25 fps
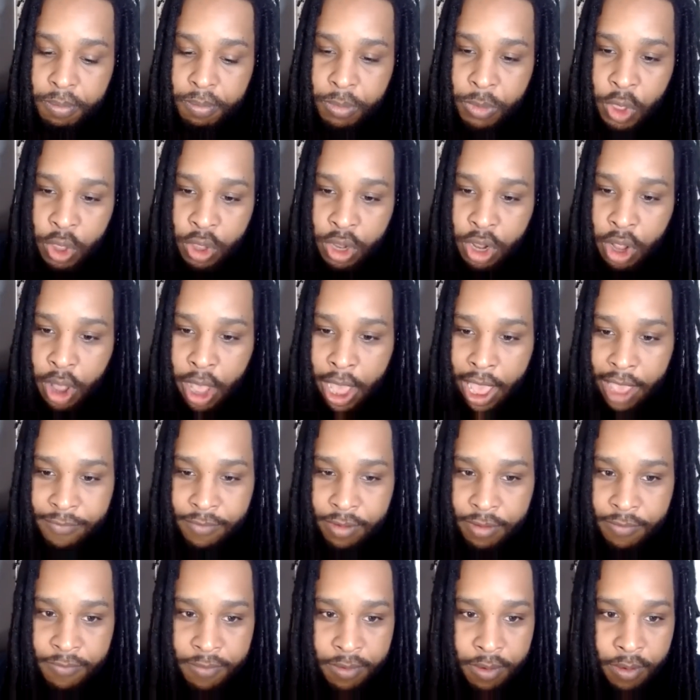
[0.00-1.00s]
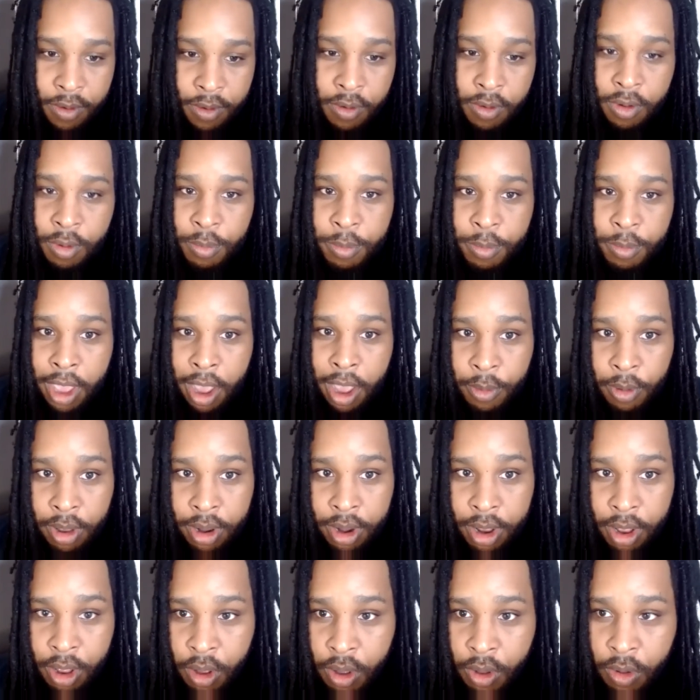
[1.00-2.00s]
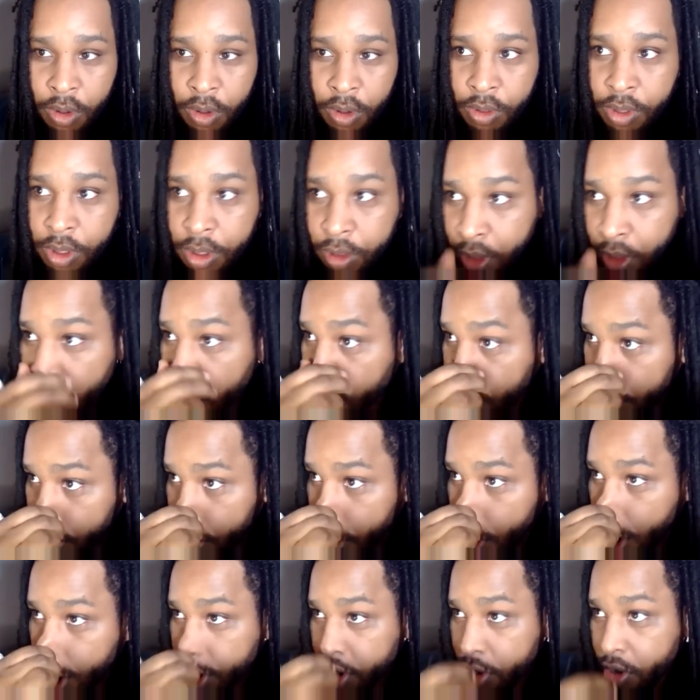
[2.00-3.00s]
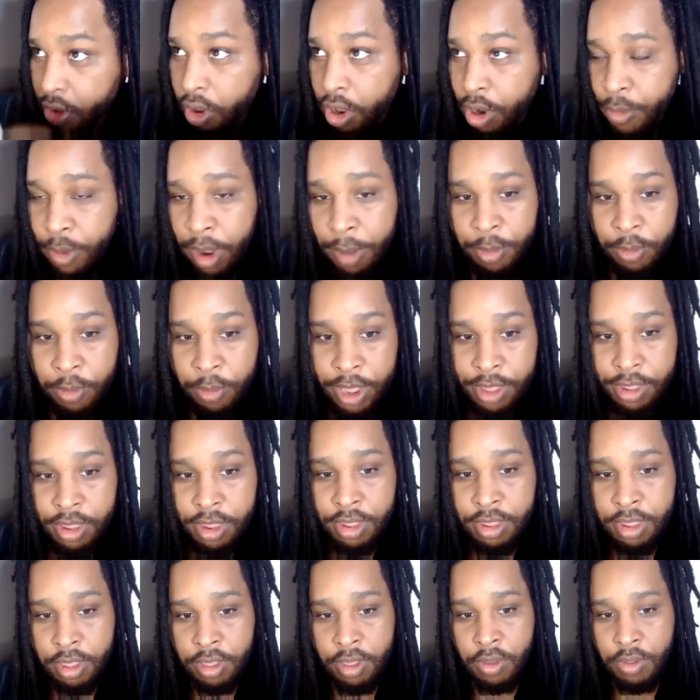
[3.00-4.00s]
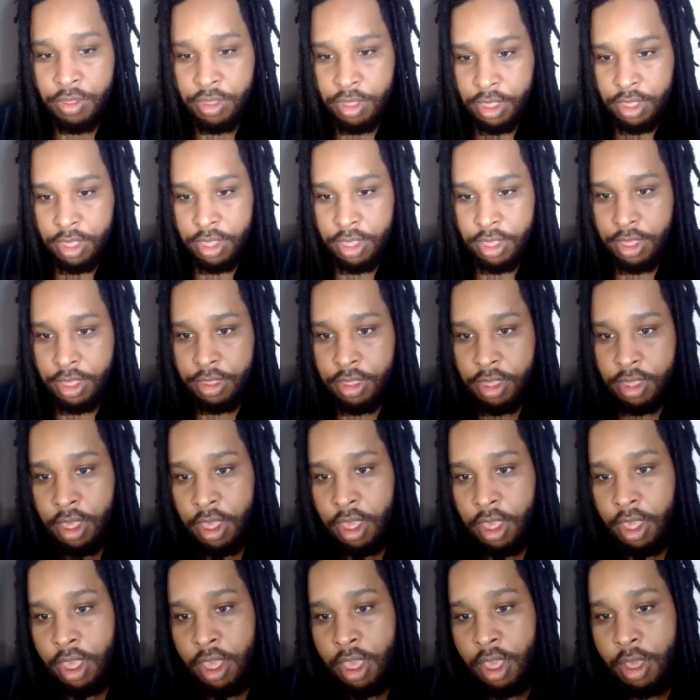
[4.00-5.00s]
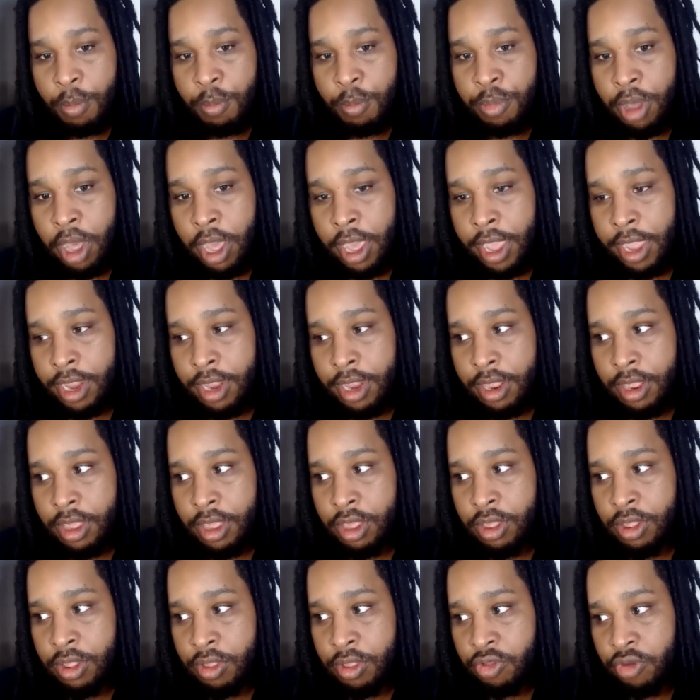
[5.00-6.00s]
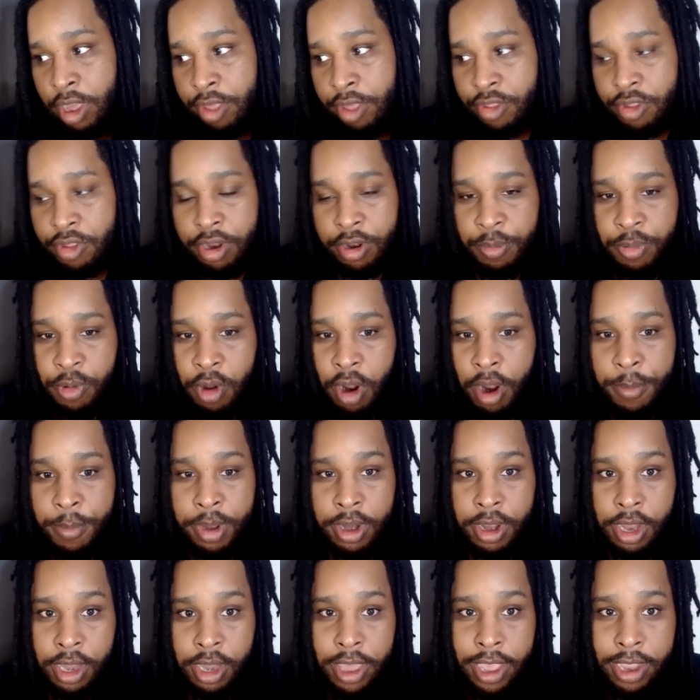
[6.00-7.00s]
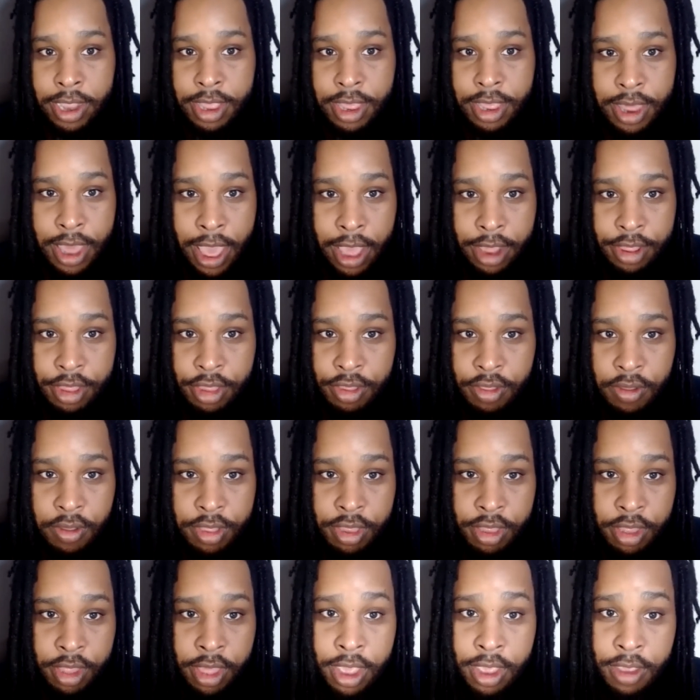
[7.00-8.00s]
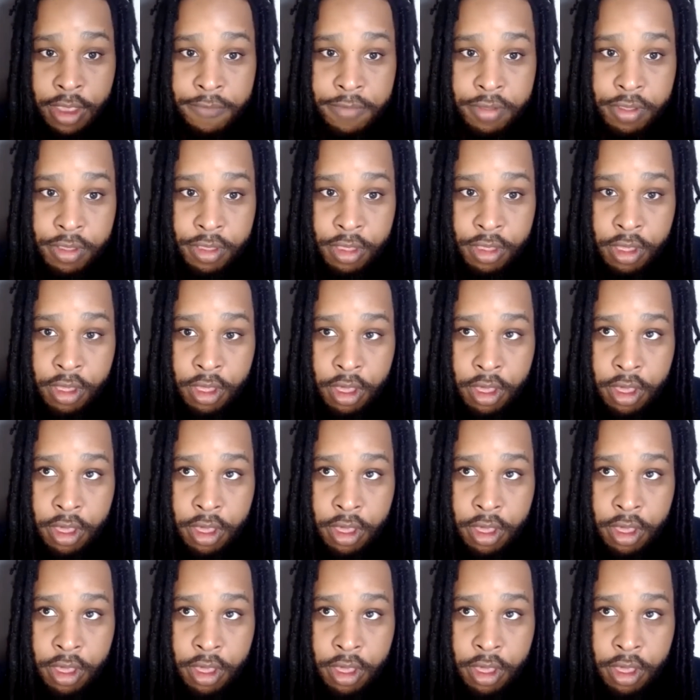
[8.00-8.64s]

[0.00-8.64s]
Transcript: you know, I have, if you Google me, I wrote a whole a long article on reparations that goes into this. But the Treasury Department collected taxes on slaves.